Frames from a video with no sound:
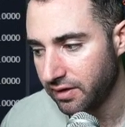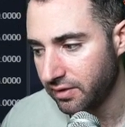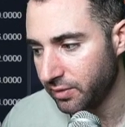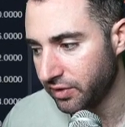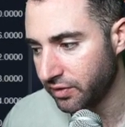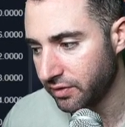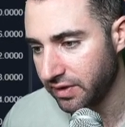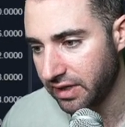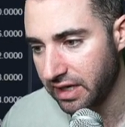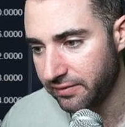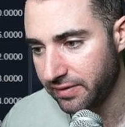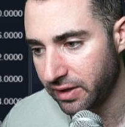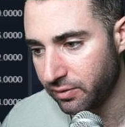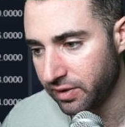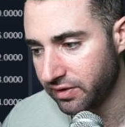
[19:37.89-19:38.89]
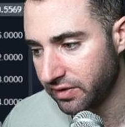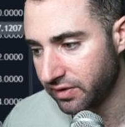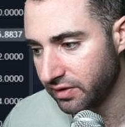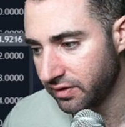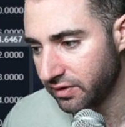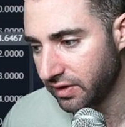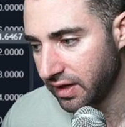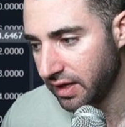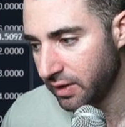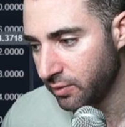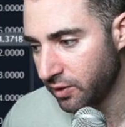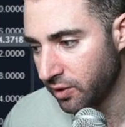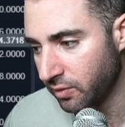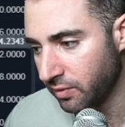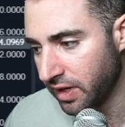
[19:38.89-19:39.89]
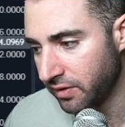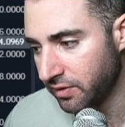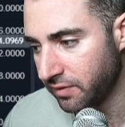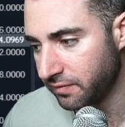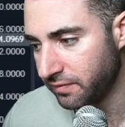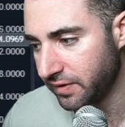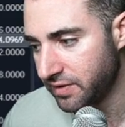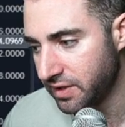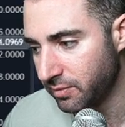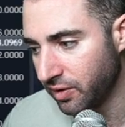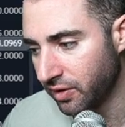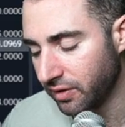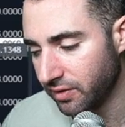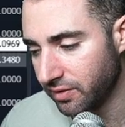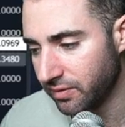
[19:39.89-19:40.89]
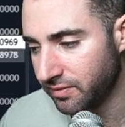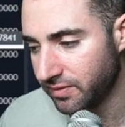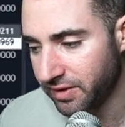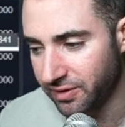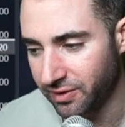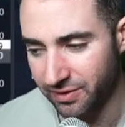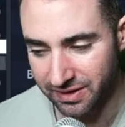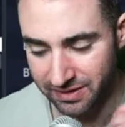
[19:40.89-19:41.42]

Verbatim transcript: we certainly have had resistance anywhere around the 50 mark, or, you know,